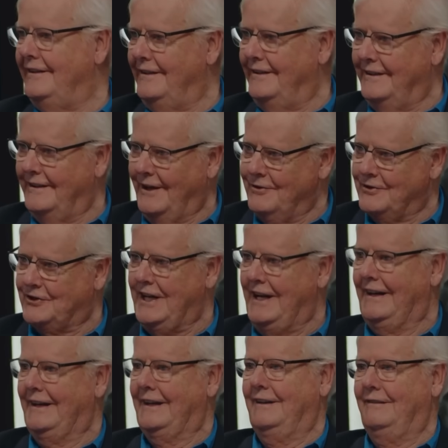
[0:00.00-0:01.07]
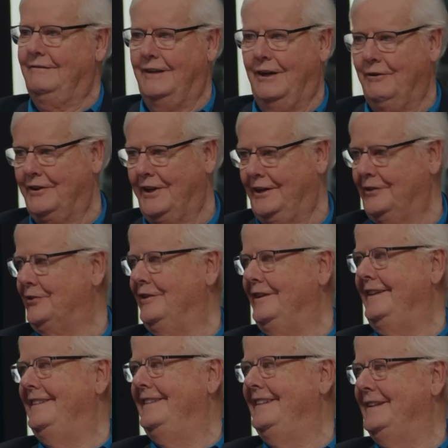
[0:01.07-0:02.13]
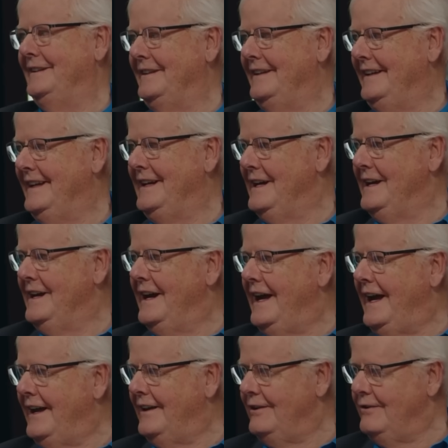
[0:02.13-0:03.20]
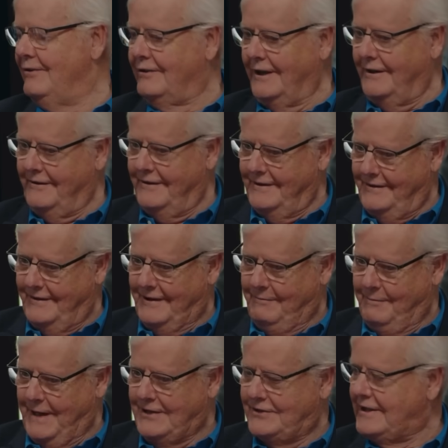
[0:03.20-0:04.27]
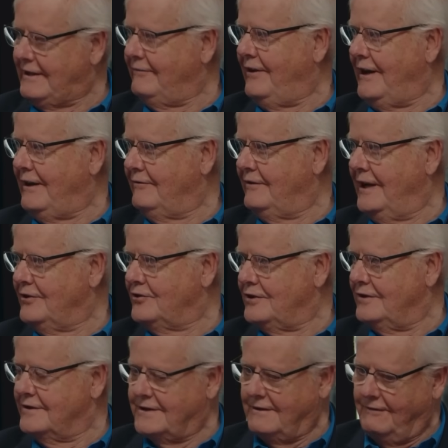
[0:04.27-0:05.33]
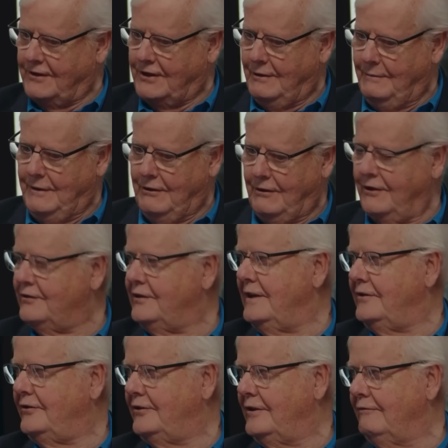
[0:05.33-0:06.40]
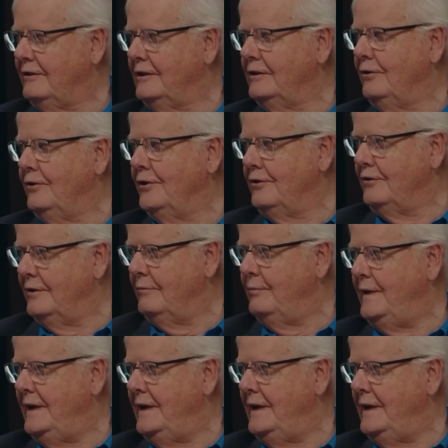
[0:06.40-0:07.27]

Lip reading: no stealing, no adultery. And you got the basic foundations of a community, civil order, and